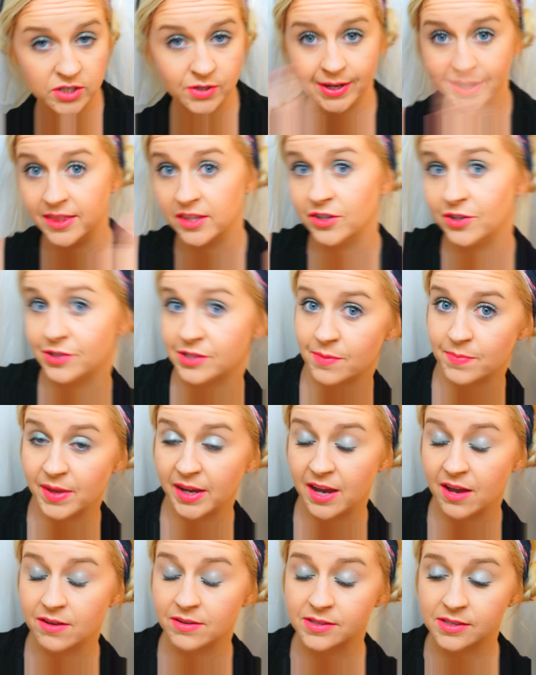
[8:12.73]
to it and then do
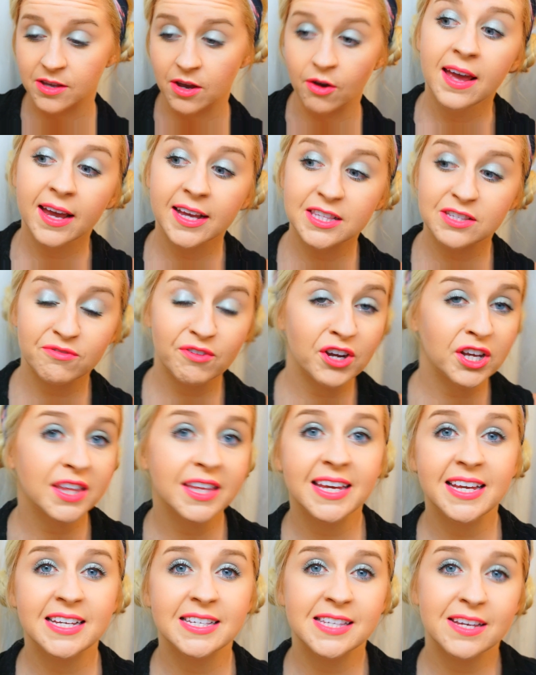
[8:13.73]
something else. So it's
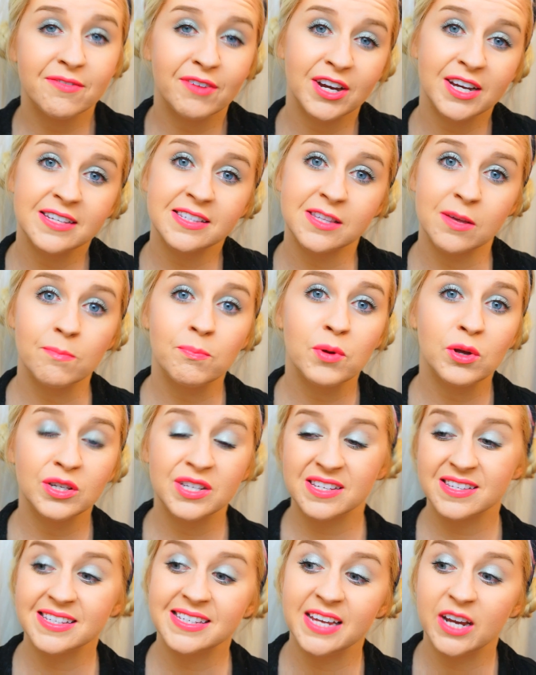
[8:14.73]
fairly easy, very simple,
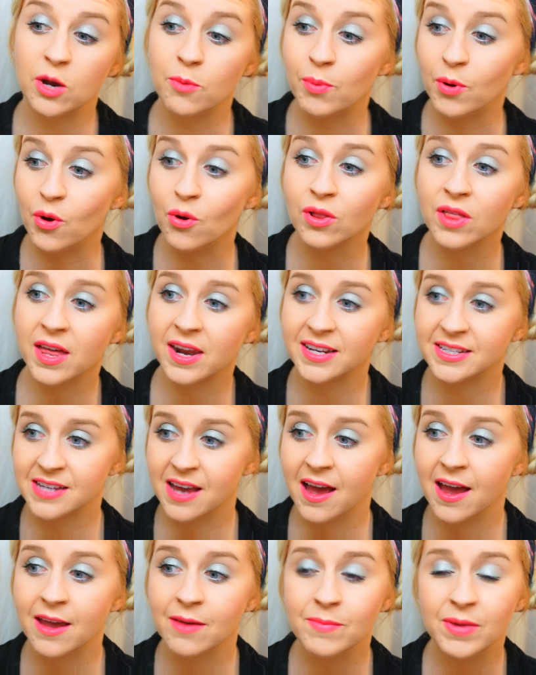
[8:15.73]
doesn't take up a whole lot of
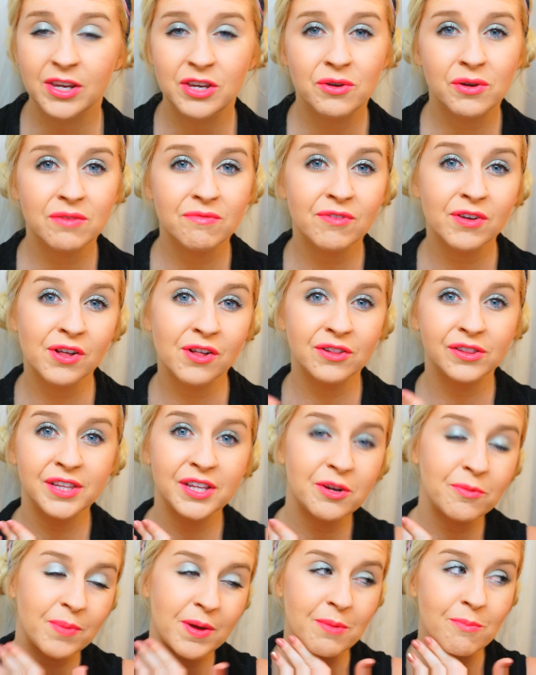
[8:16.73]
time, and you can feel a
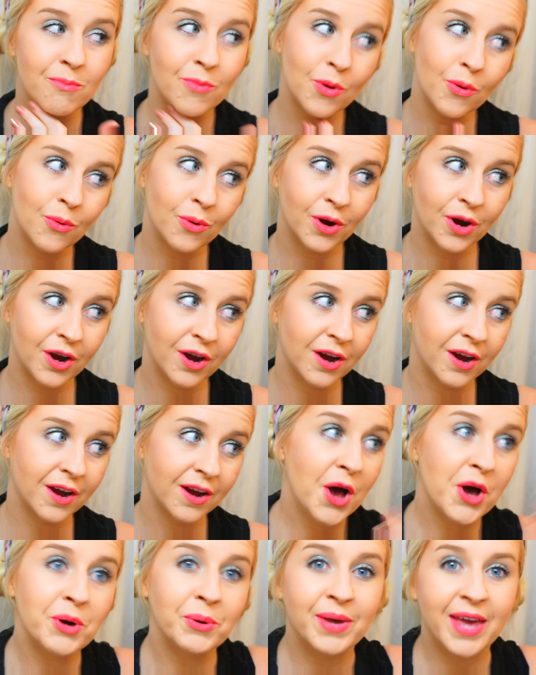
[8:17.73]
little bit
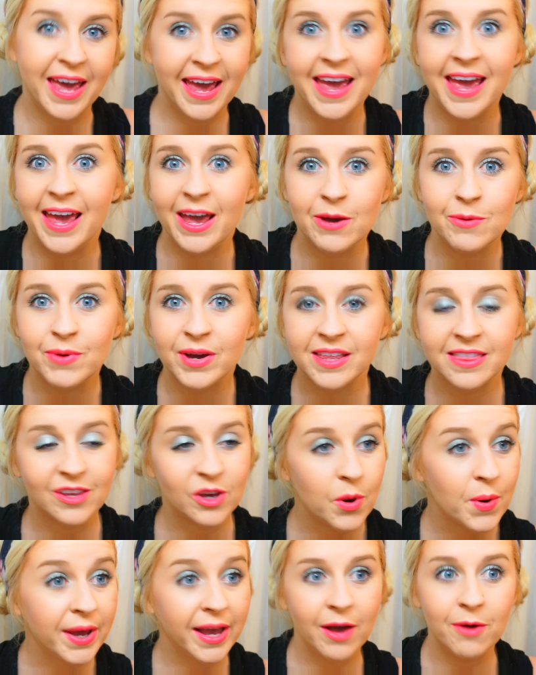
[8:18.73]
more okay
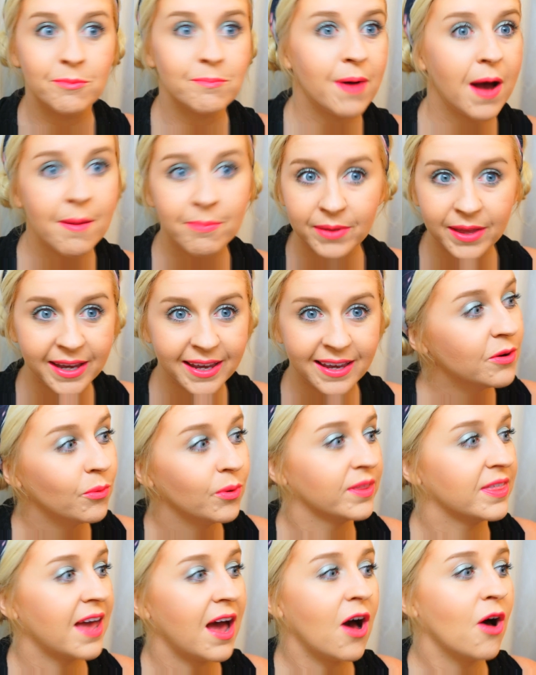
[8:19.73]
with going out in public
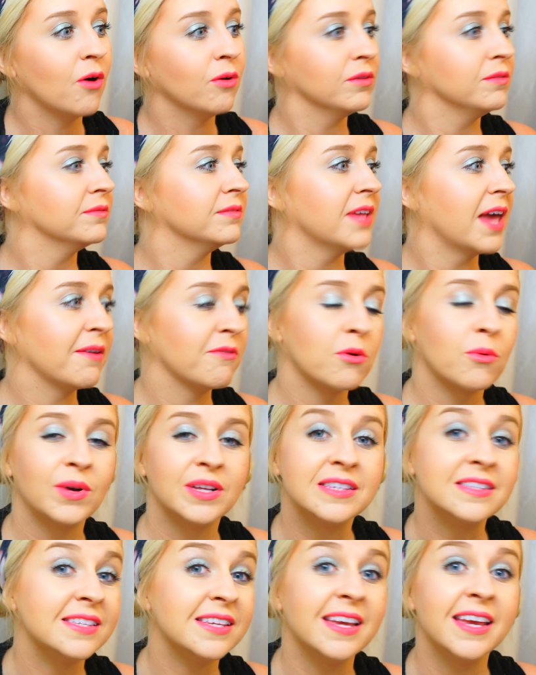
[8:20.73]
without
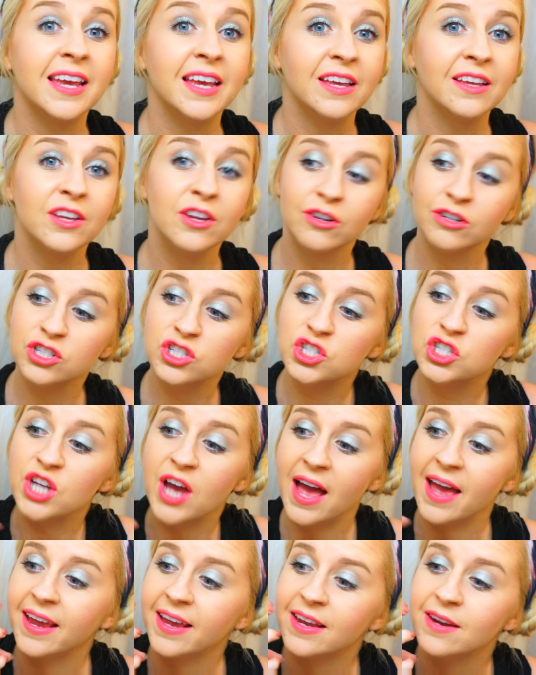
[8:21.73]
everyone seeing your
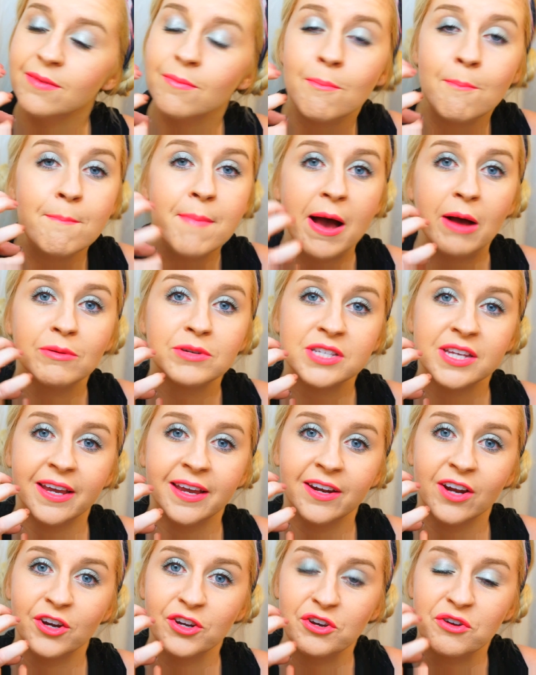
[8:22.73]
giant
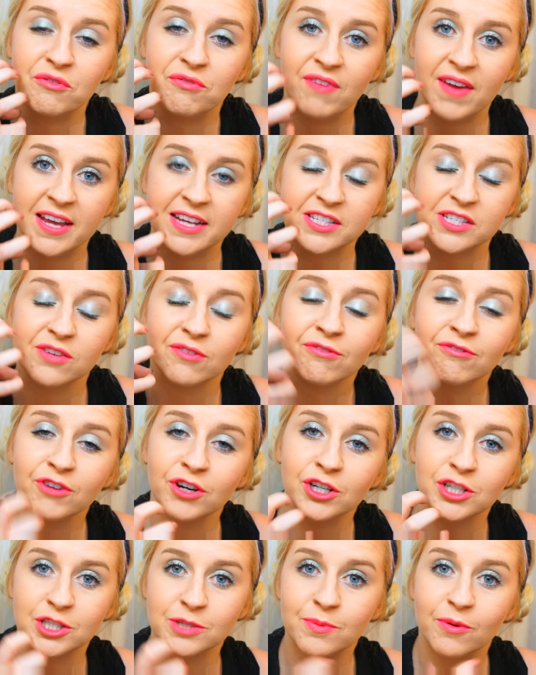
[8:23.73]
mountain on your face
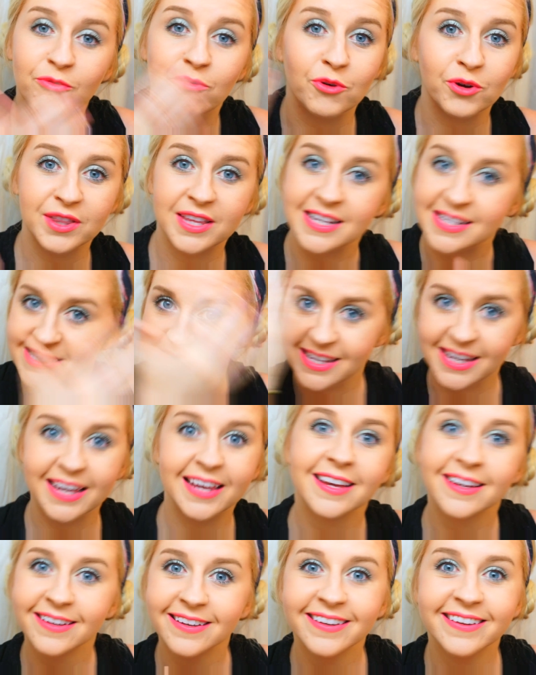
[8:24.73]
first before they
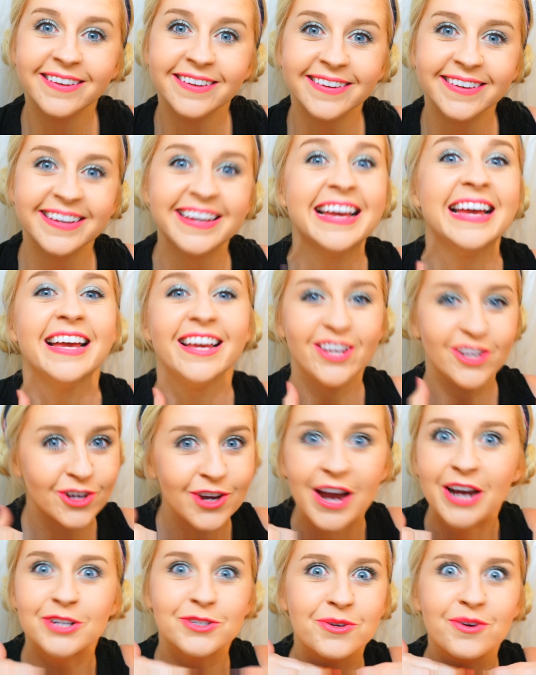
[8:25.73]
see
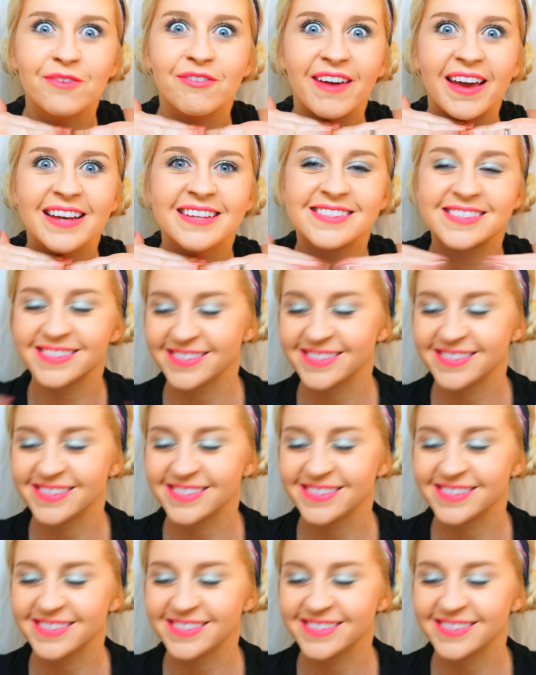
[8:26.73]
your actual face.